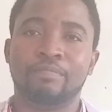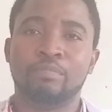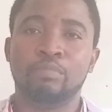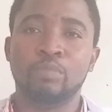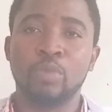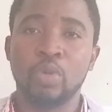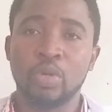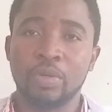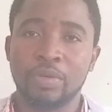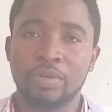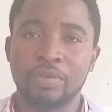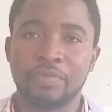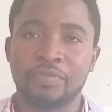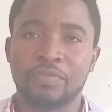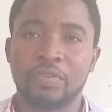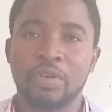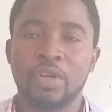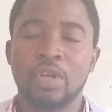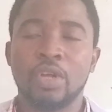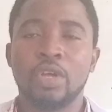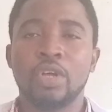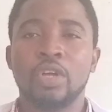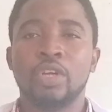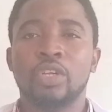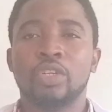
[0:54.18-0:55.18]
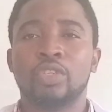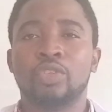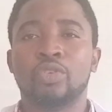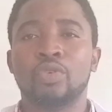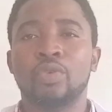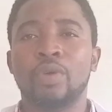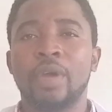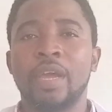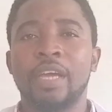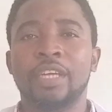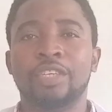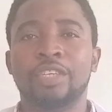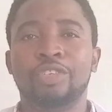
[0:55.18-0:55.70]
move
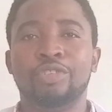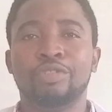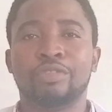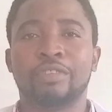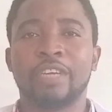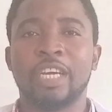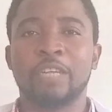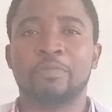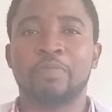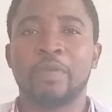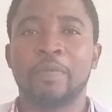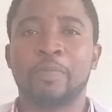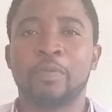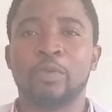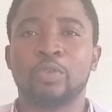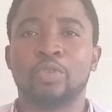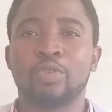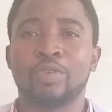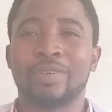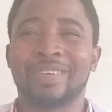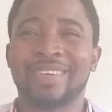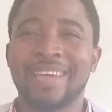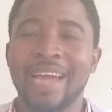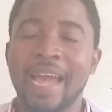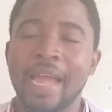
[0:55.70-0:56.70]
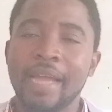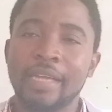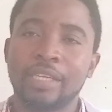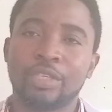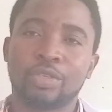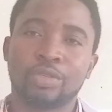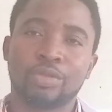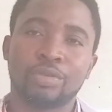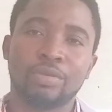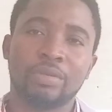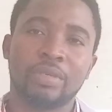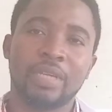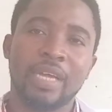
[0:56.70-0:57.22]
to educate people, to guide
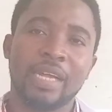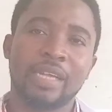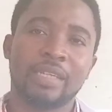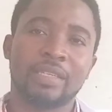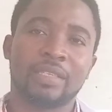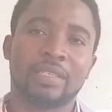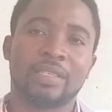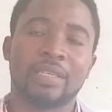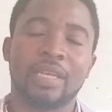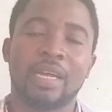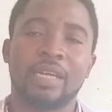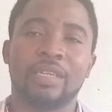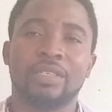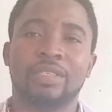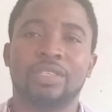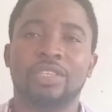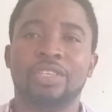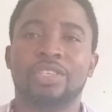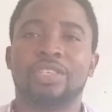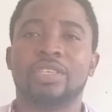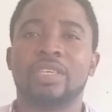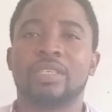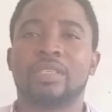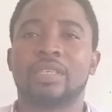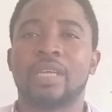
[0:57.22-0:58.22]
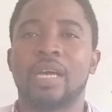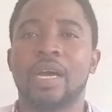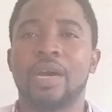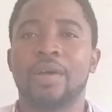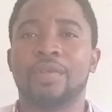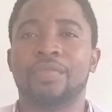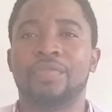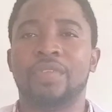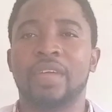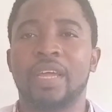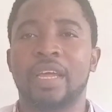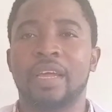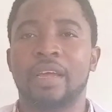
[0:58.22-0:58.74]
students and teachers
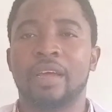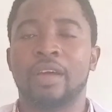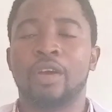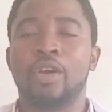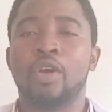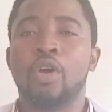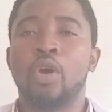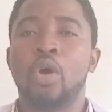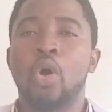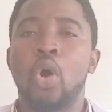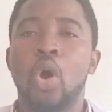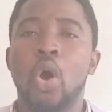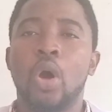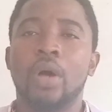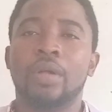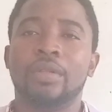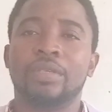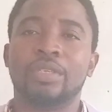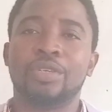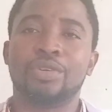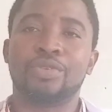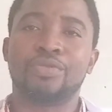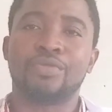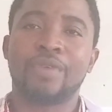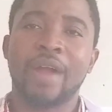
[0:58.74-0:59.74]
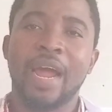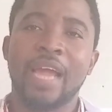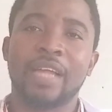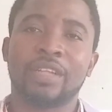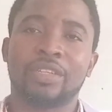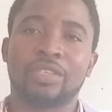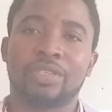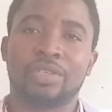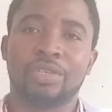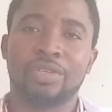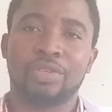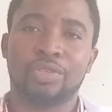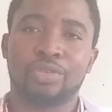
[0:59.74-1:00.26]
out there on the right
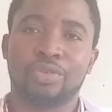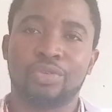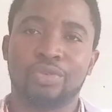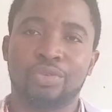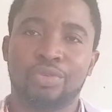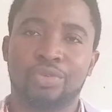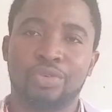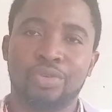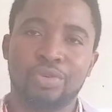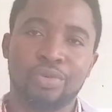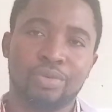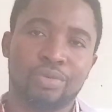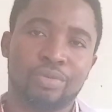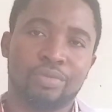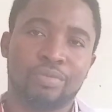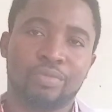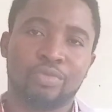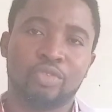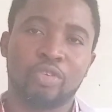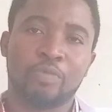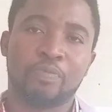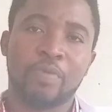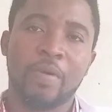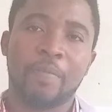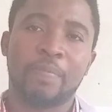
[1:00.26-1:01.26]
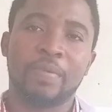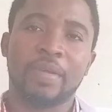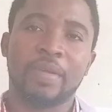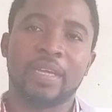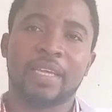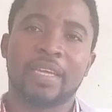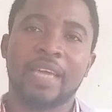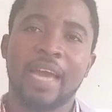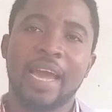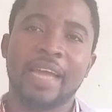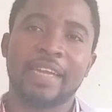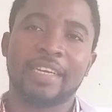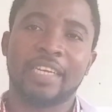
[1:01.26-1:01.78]
thing to do, to properly
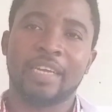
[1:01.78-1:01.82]
guide